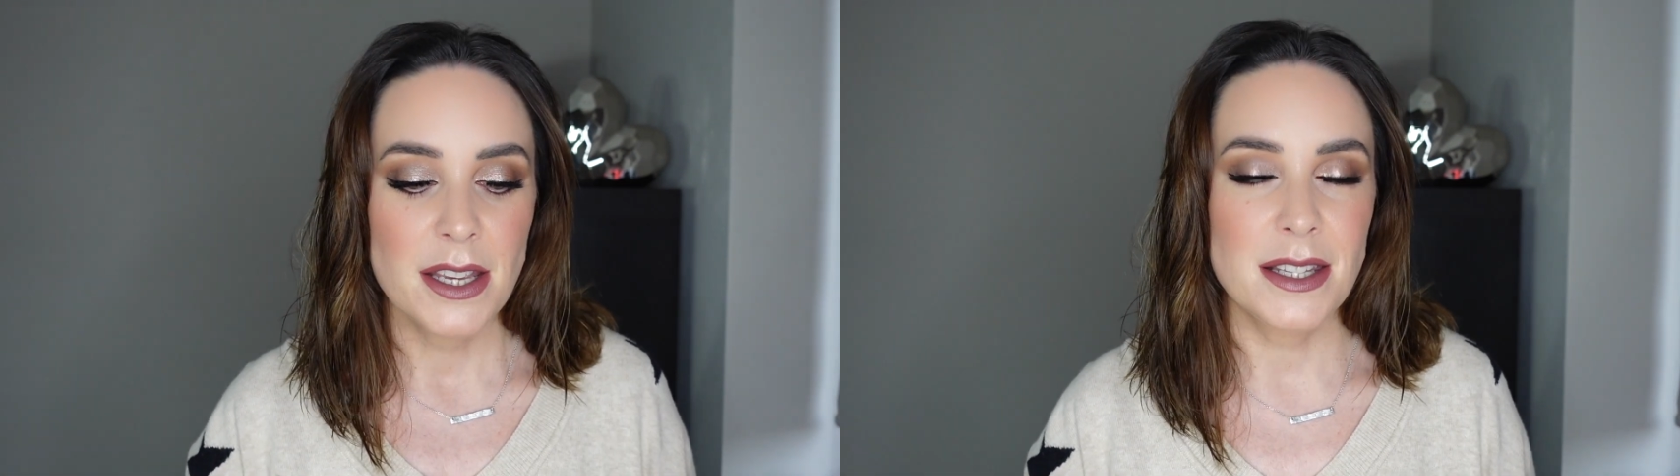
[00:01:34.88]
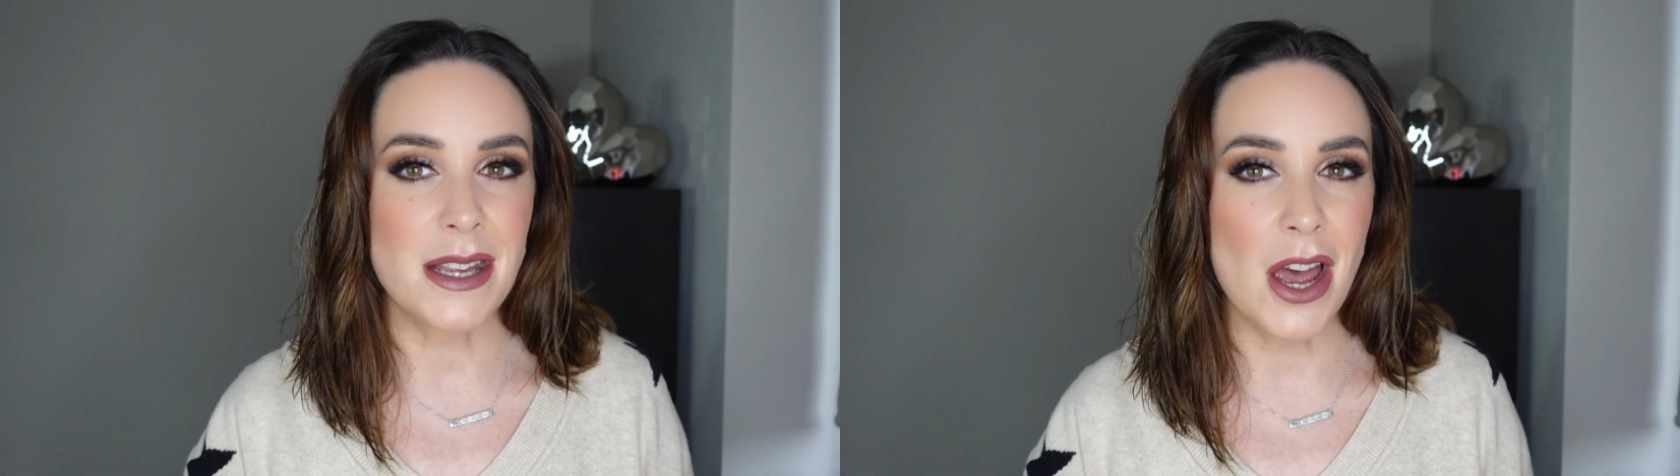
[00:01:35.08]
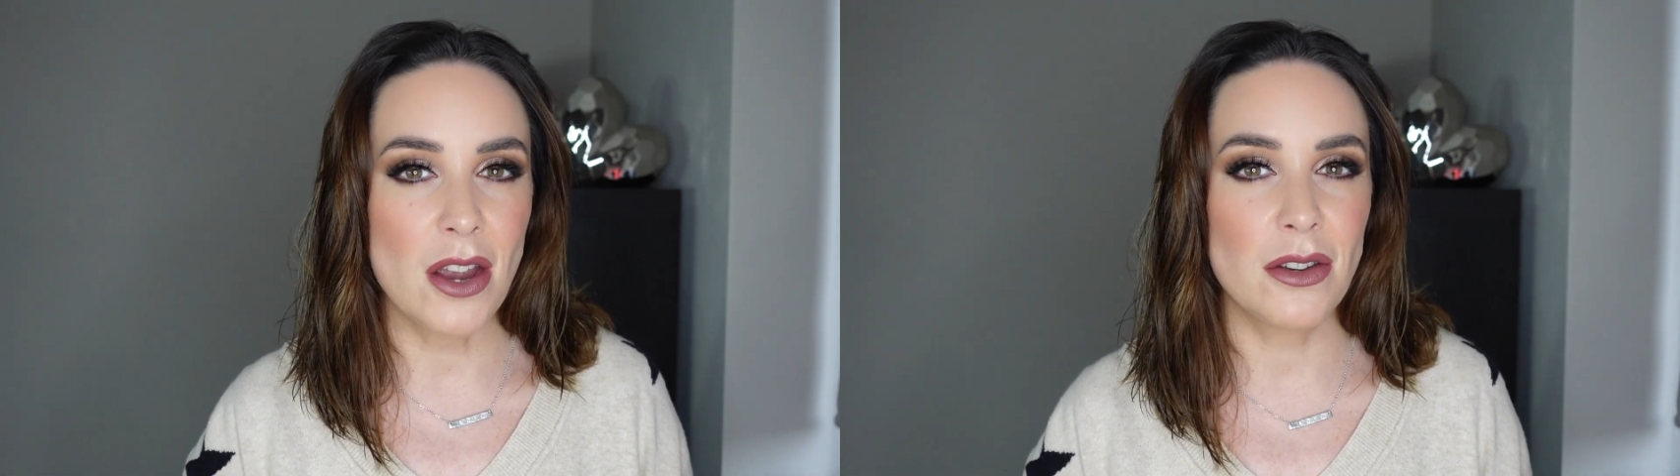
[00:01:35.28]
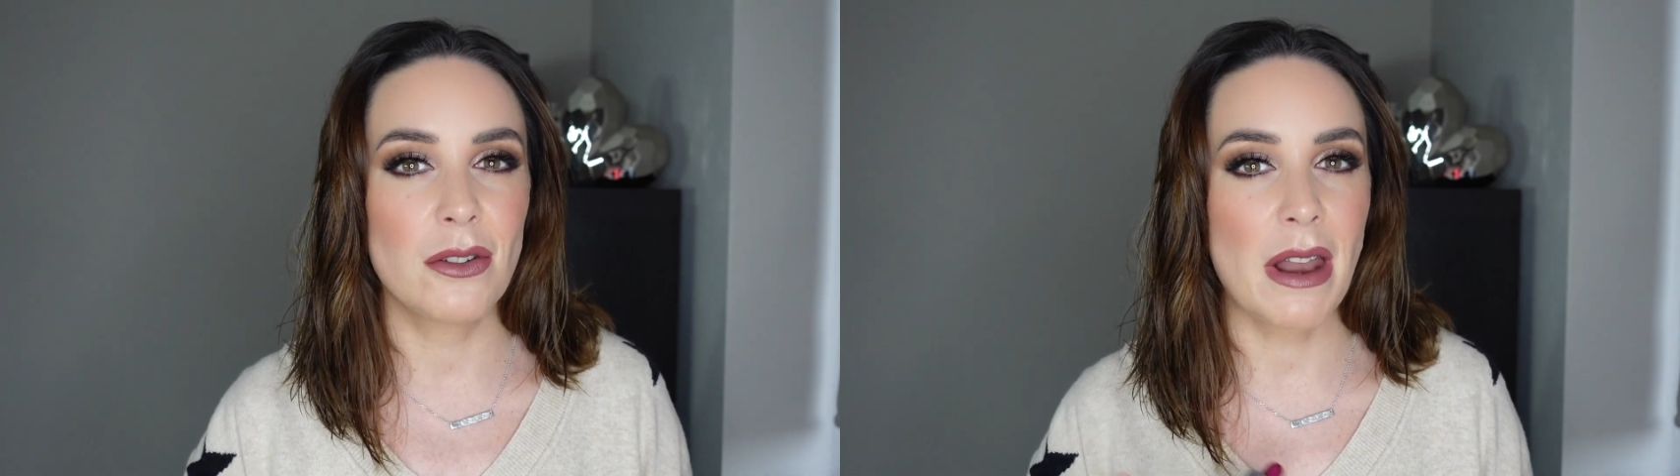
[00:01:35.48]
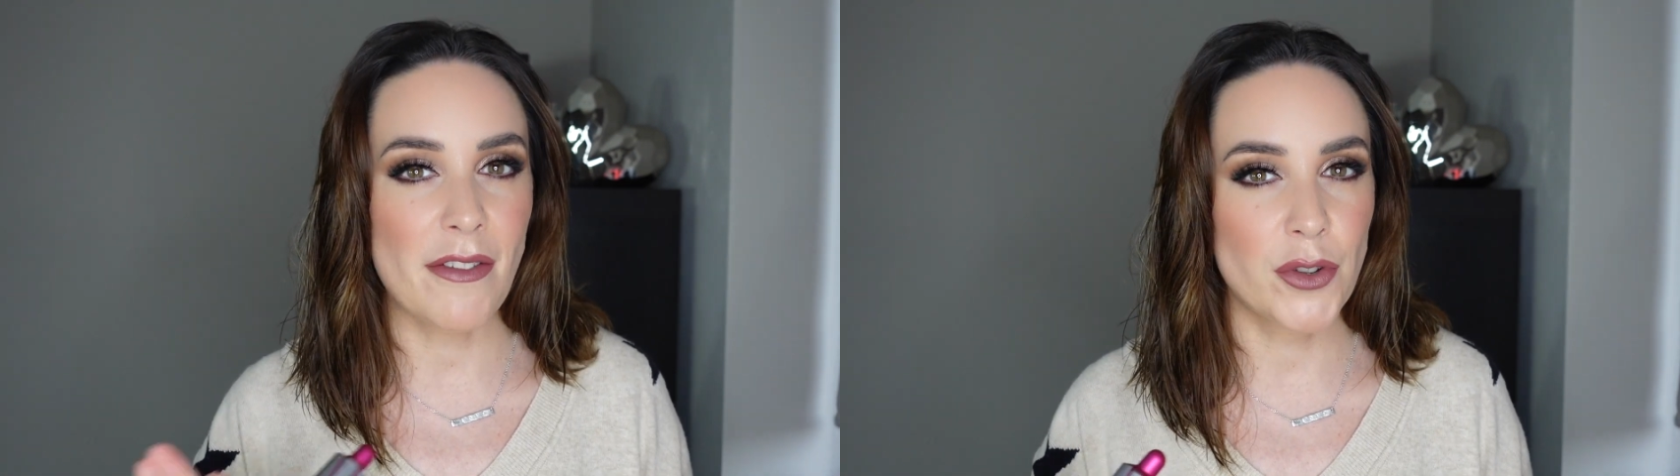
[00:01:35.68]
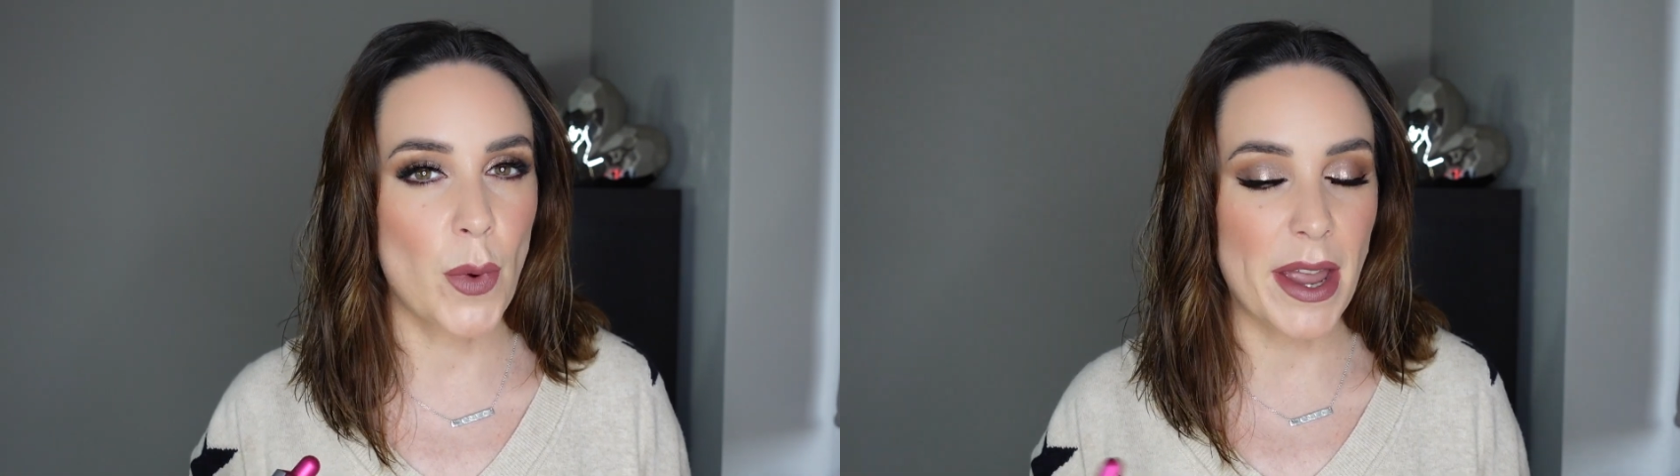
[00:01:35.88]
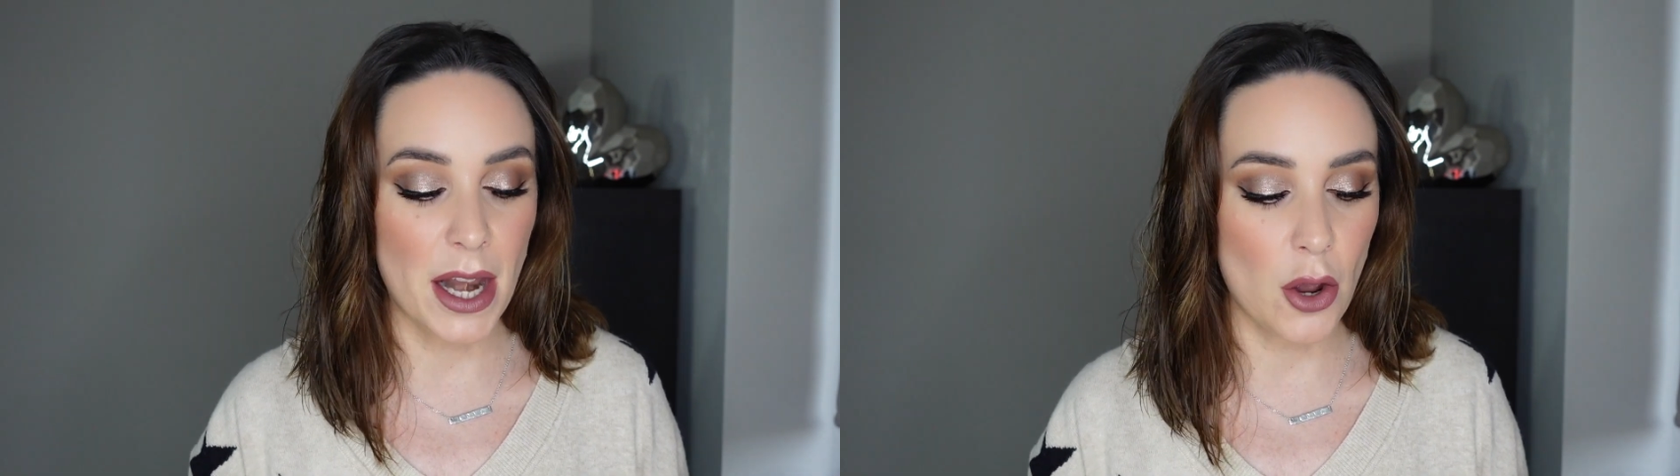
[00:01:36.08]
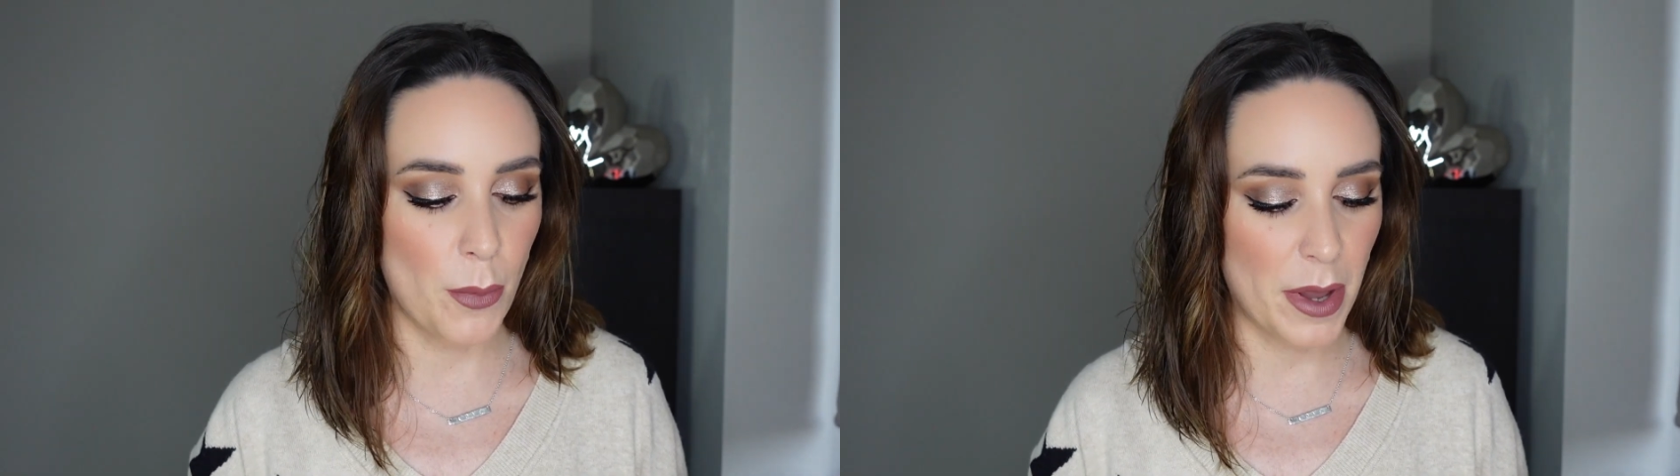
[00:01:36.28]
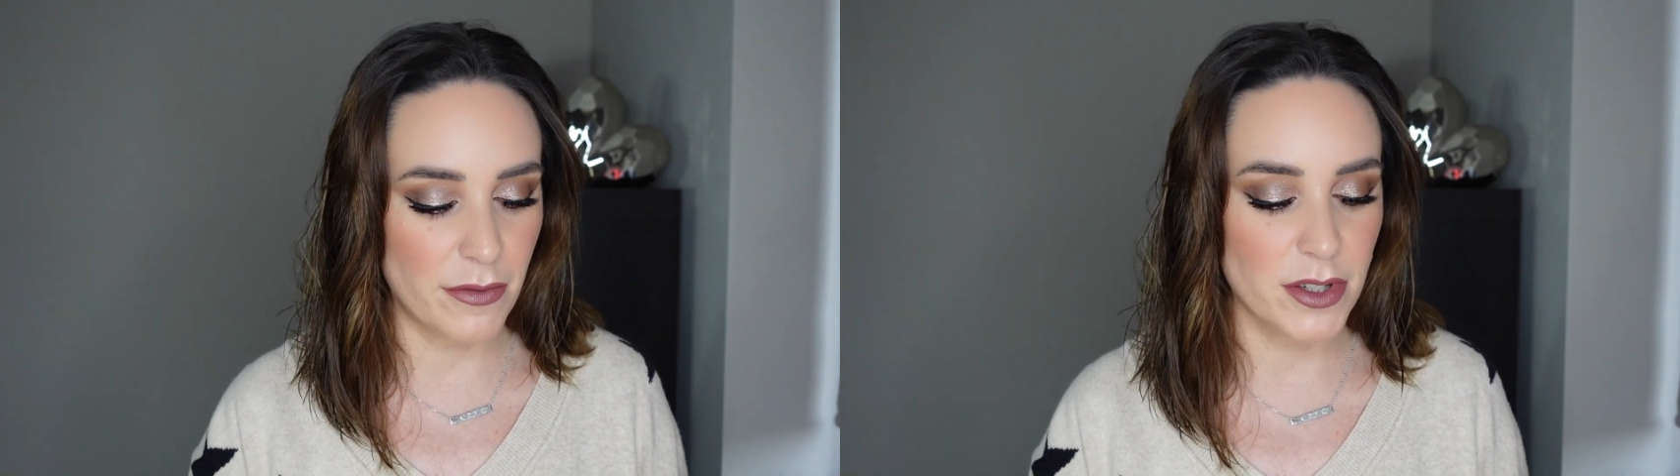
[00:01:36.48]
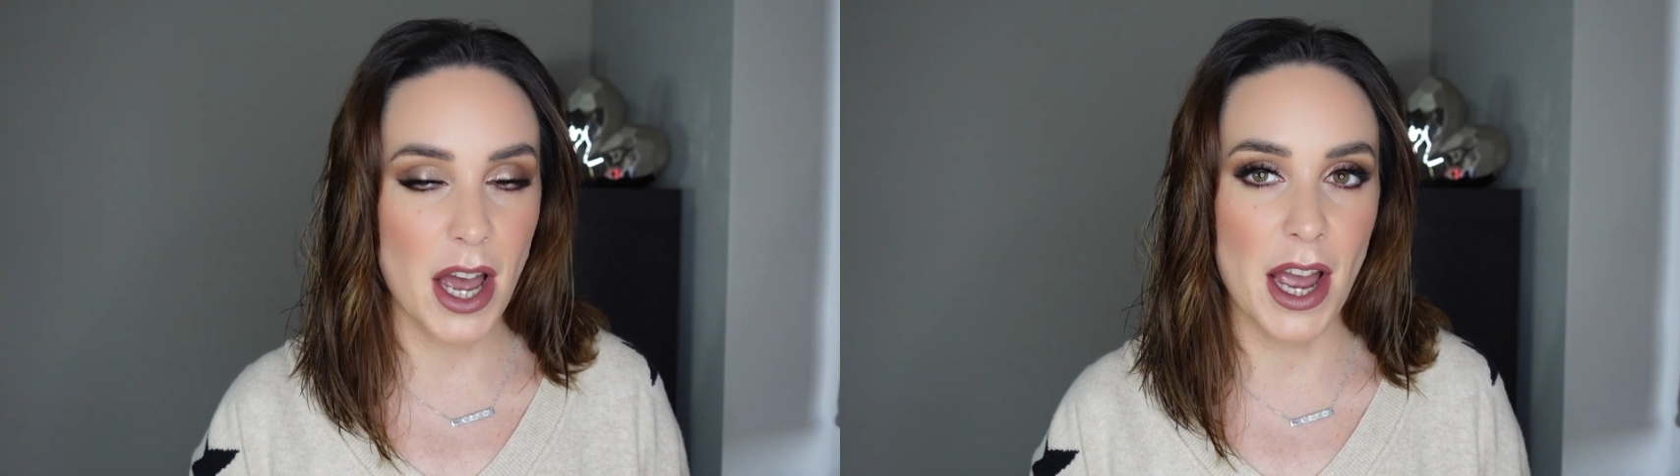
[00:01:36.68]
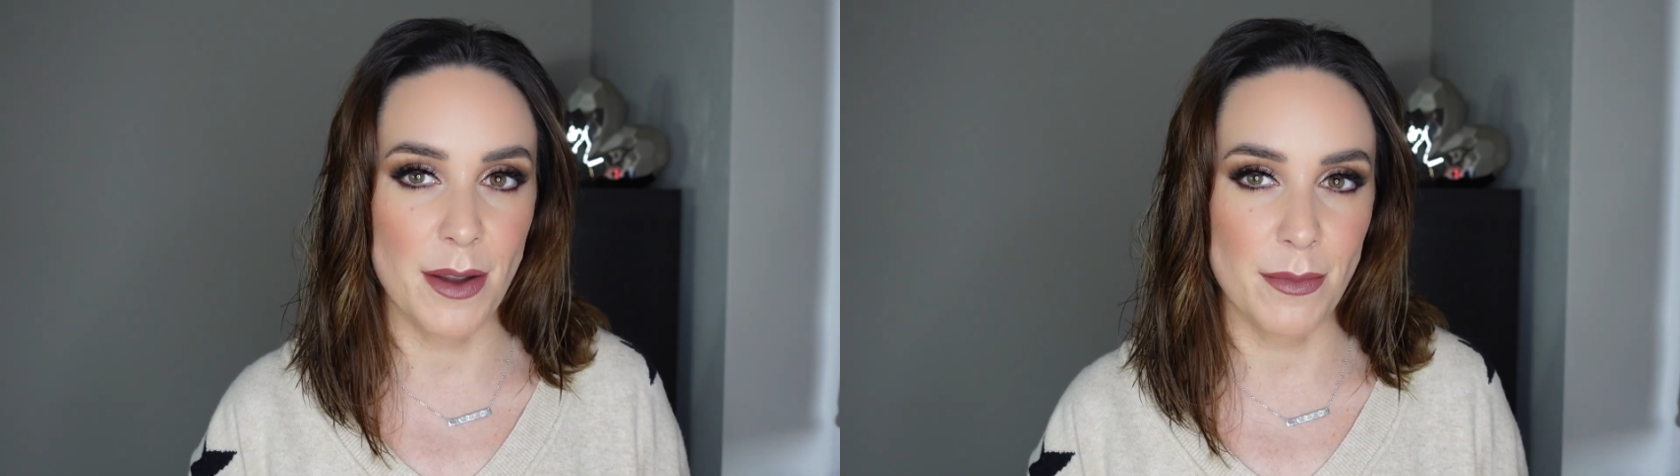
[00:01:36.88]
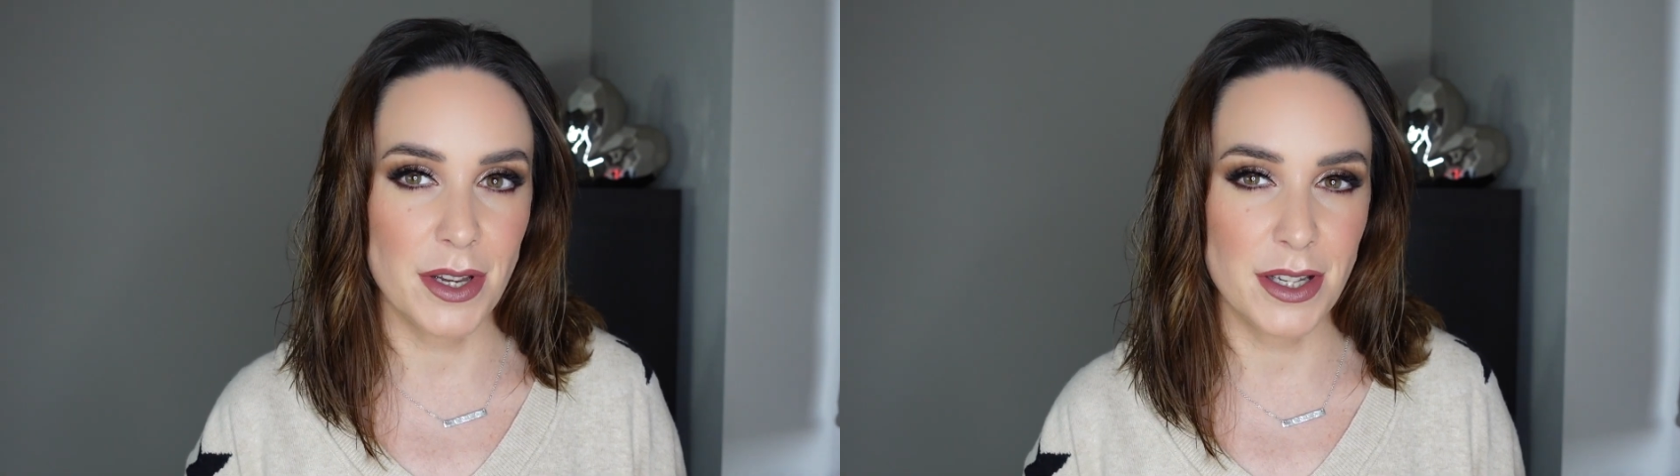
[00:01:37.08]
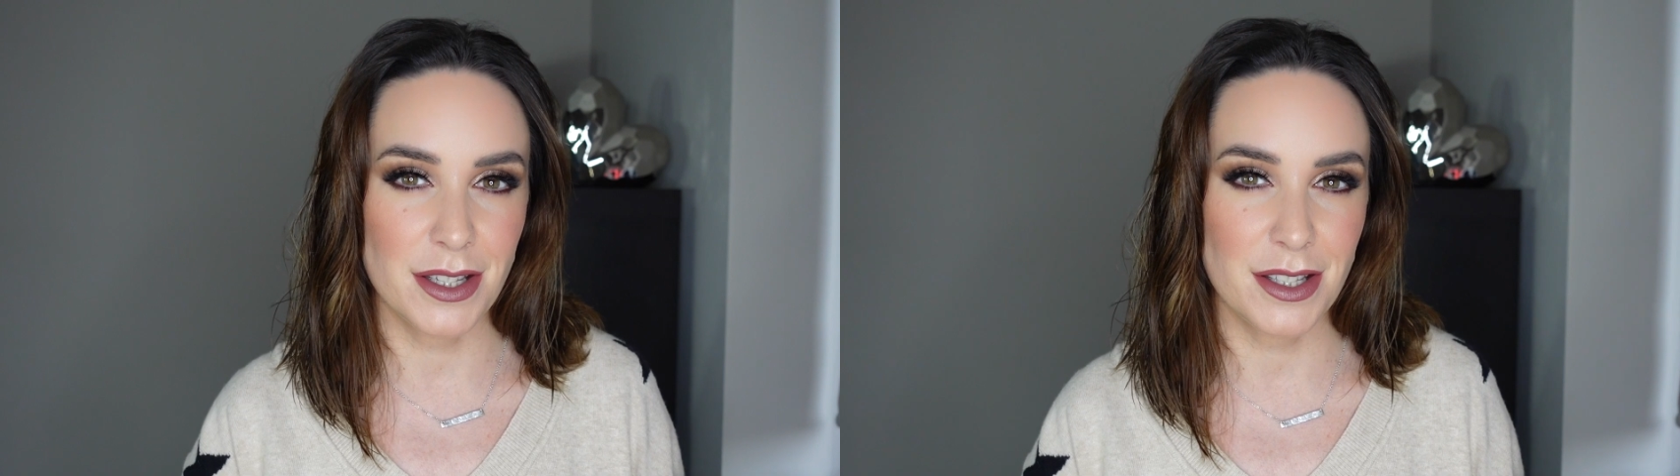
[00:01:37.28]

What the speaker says: So you'll have to wait a little bit of time